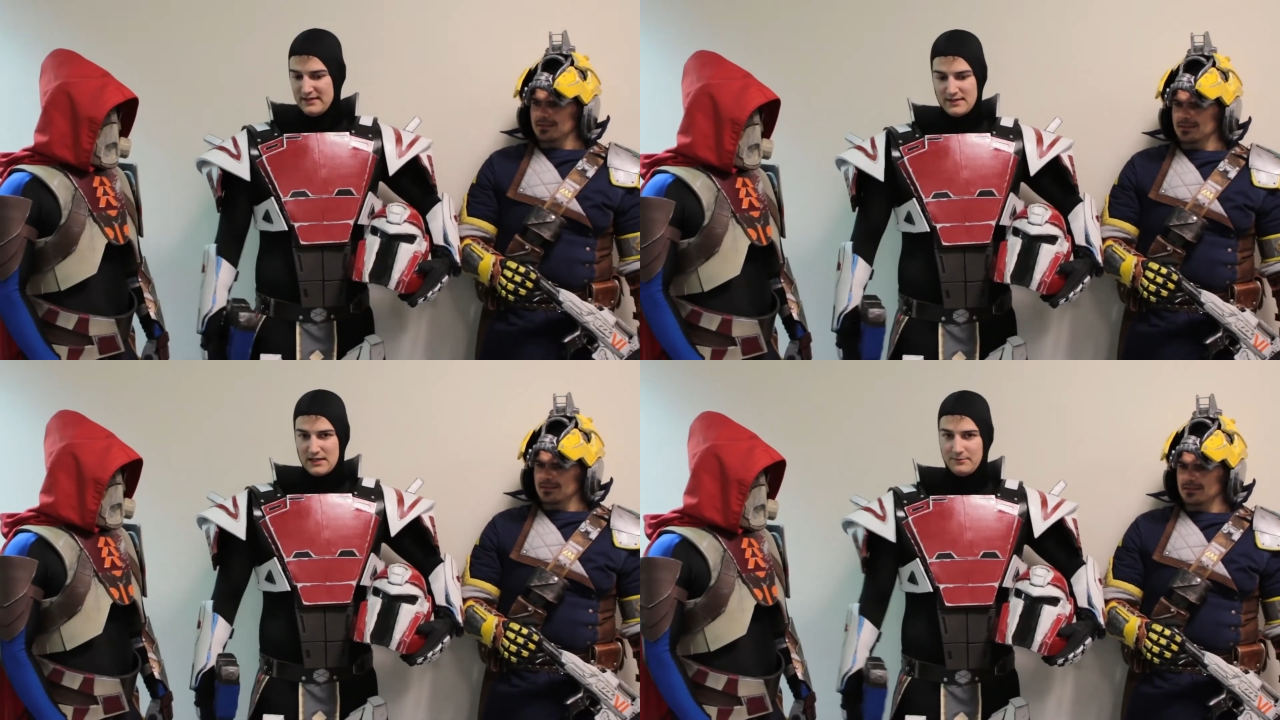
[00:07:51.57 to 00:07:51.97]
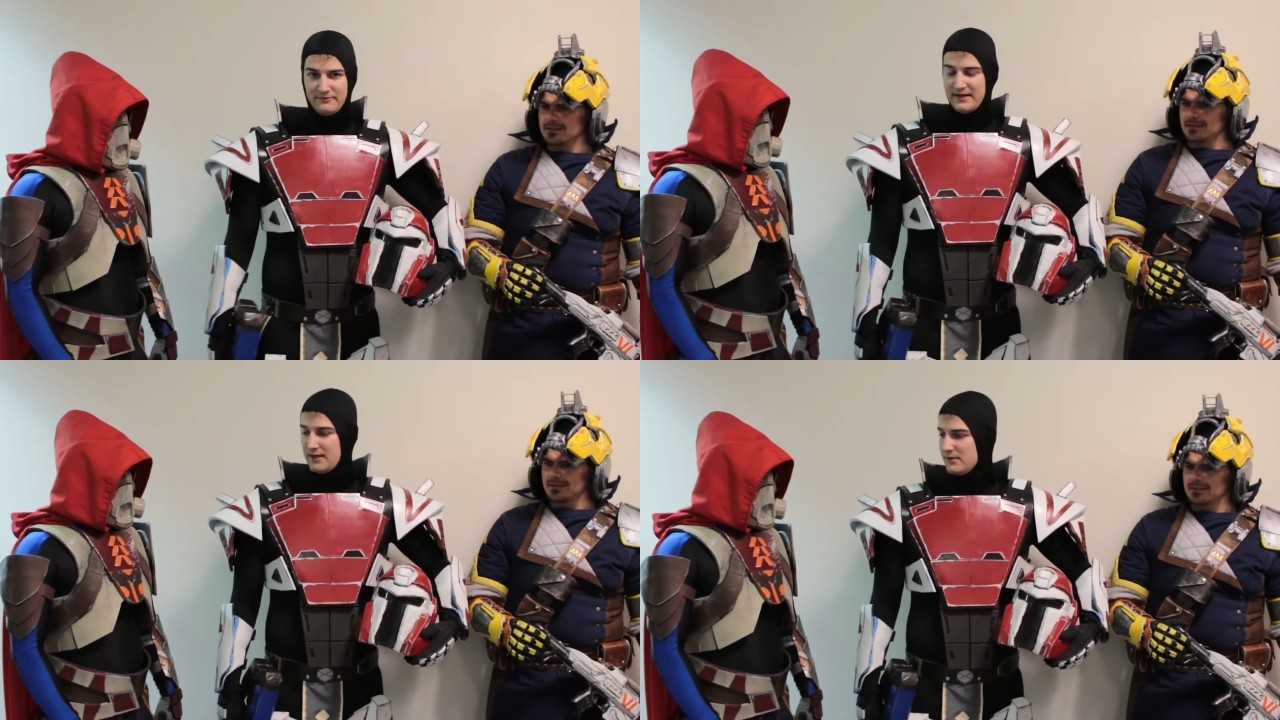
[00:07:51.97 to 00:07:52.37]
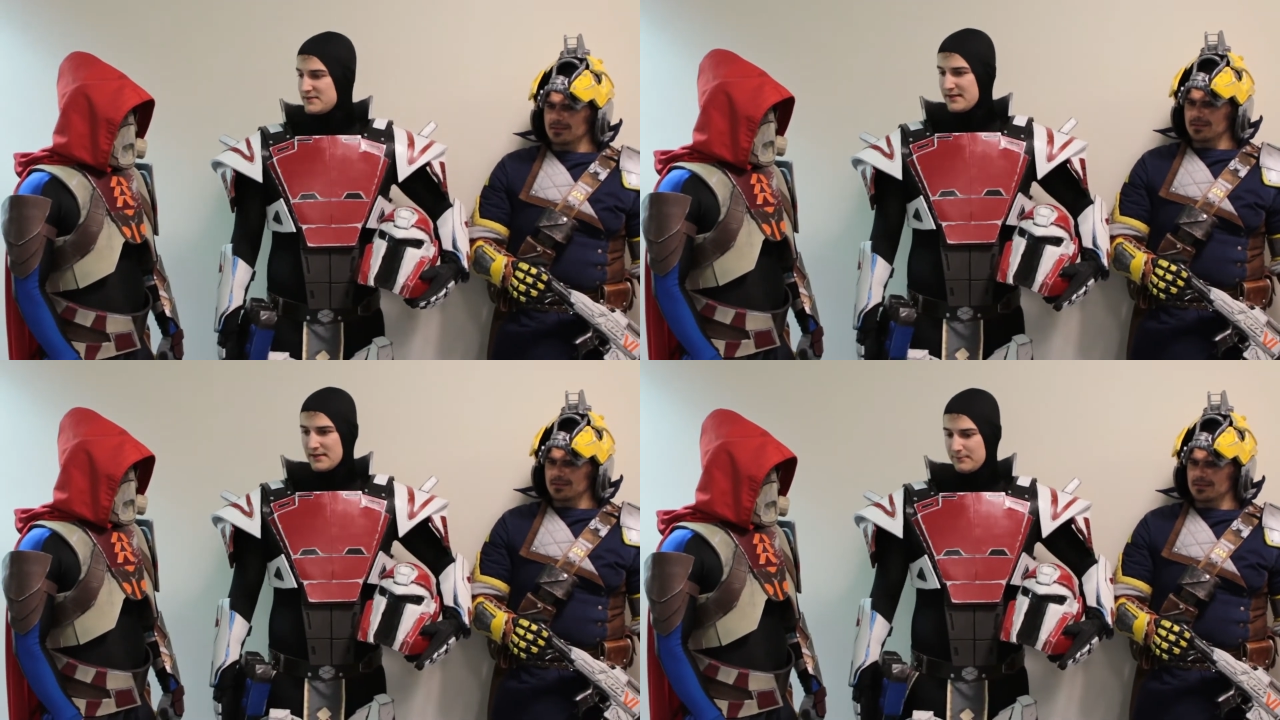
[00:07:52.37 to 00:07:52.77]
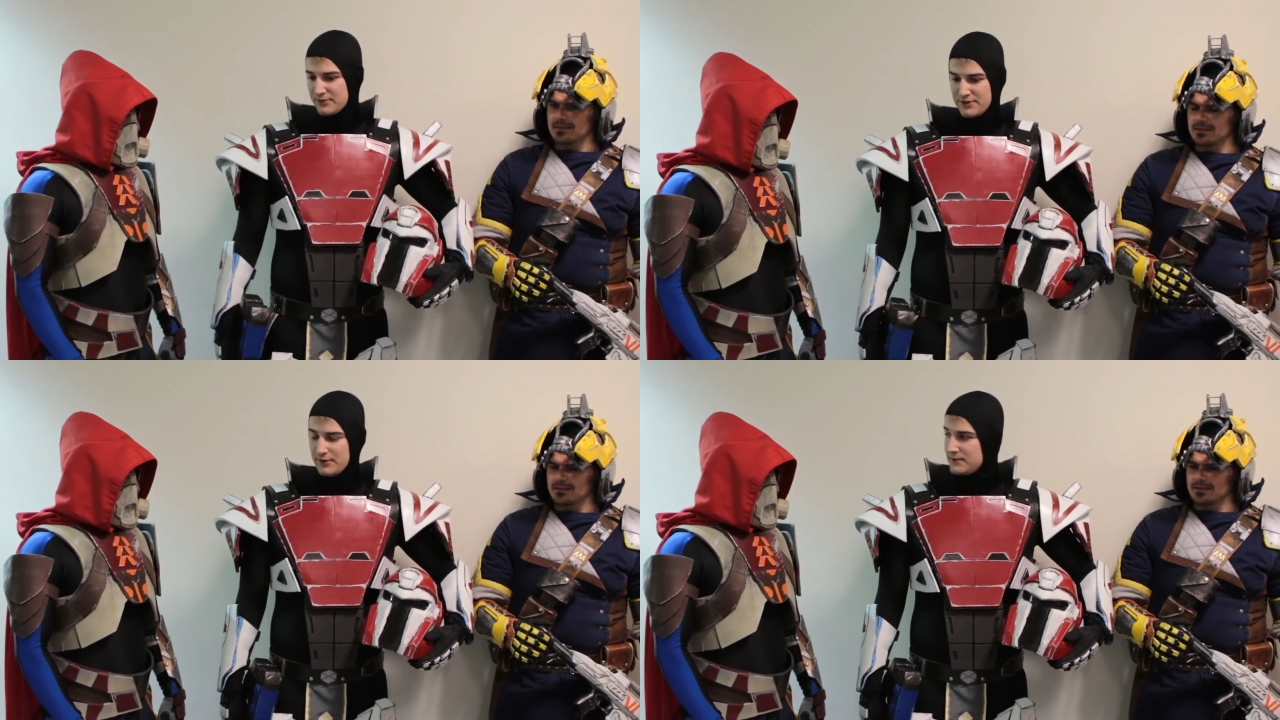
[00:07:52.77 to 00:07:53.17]
Speaker 1: we did a couple videos, did a couple
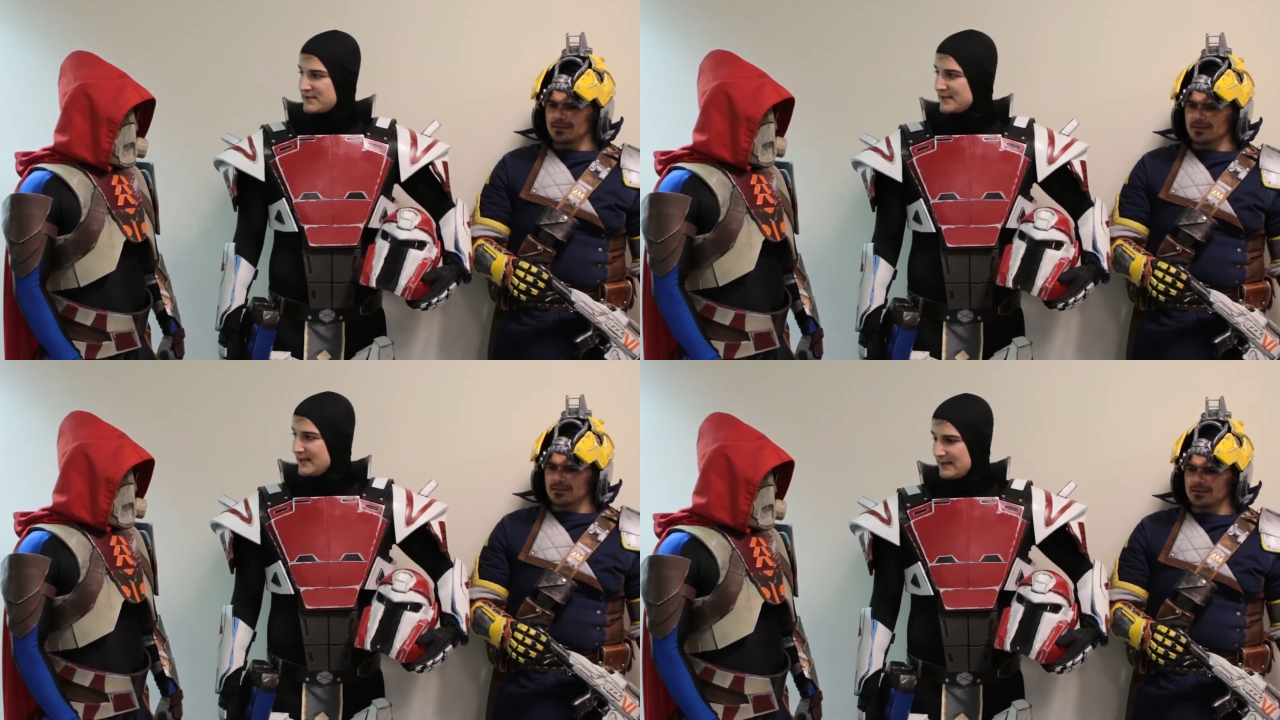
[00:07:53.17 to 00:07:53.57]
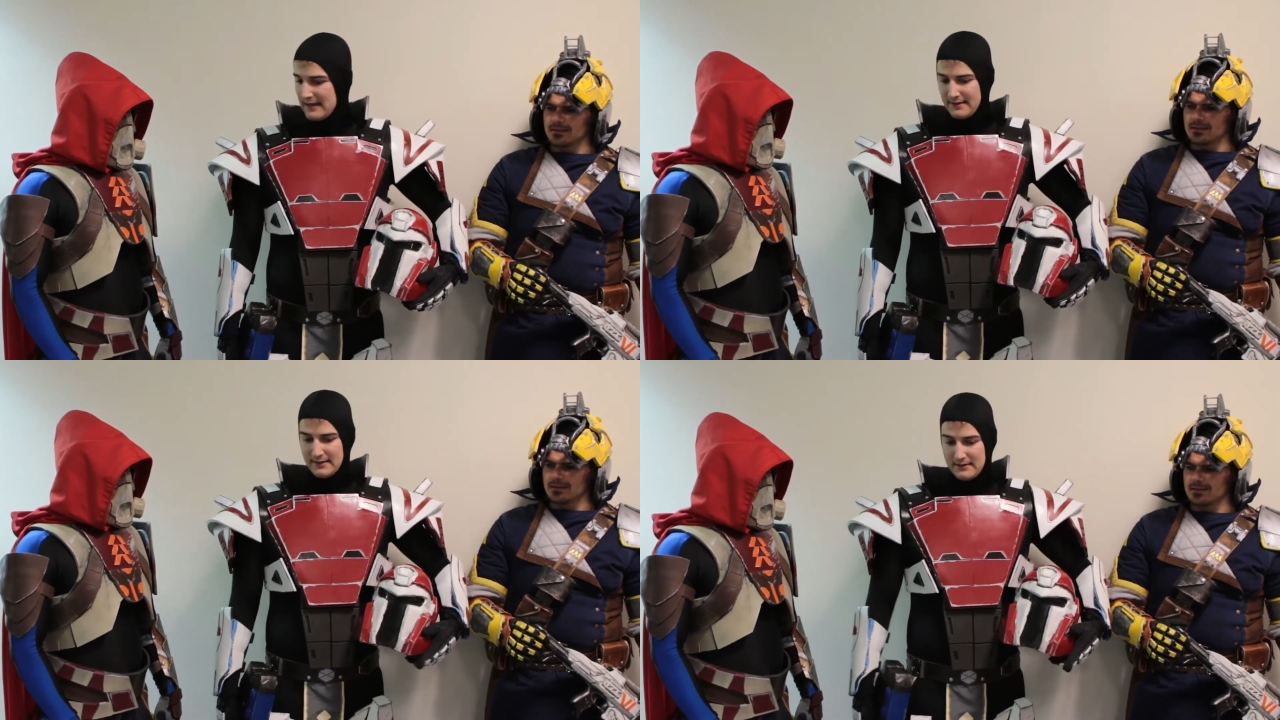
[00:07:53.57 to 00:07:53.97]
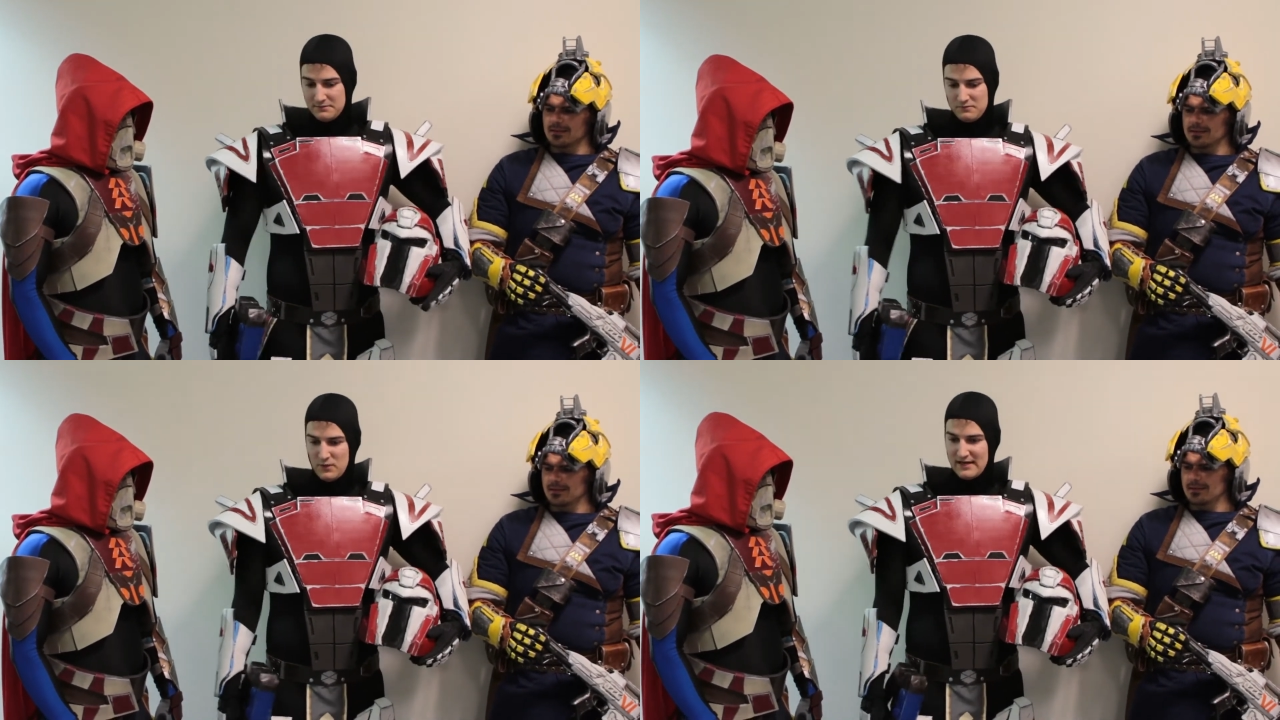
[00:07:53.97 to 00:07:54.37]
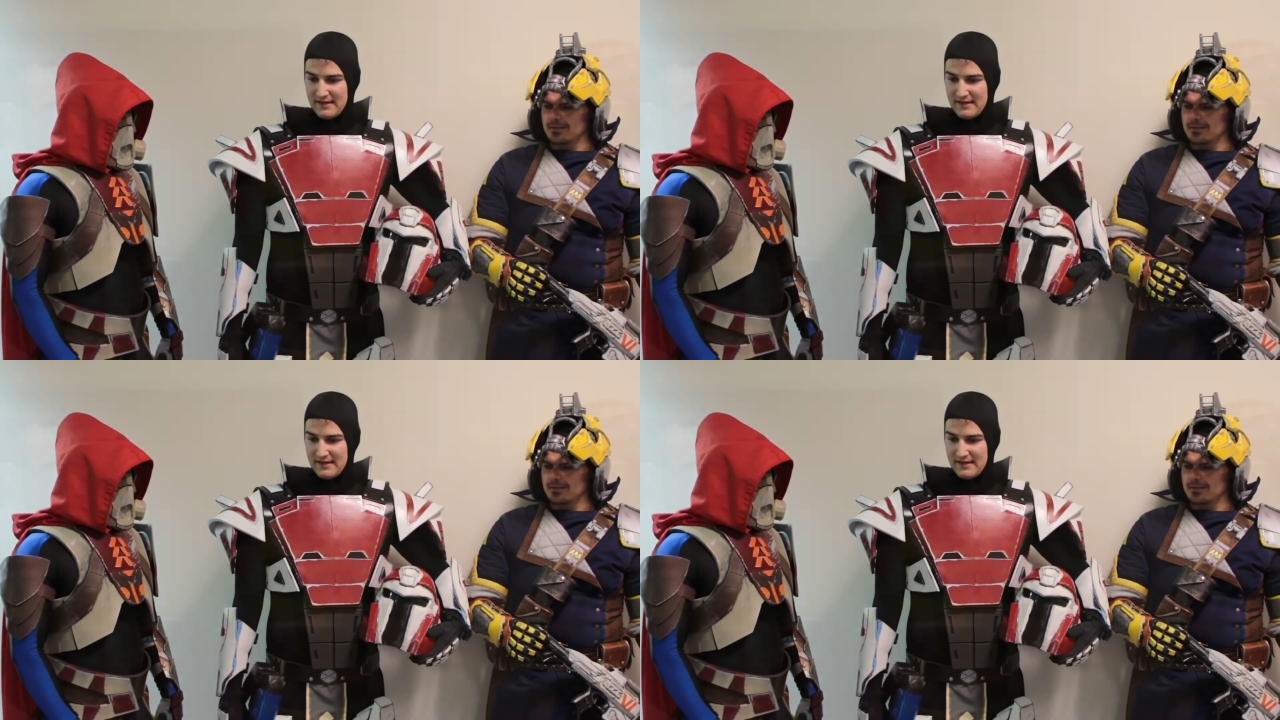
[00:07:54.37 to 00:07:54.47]
shoots, and uh, we had a